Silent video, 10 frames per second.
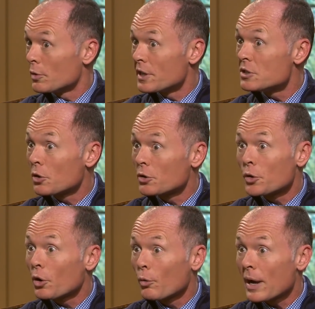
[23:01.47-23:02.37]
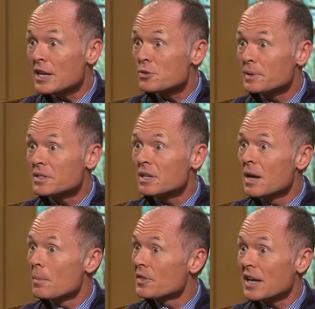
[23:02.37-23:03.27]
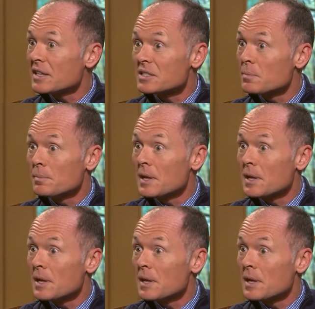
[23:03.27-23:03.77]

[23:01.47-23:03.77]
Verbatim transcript: these are your arrangements, but that doesn't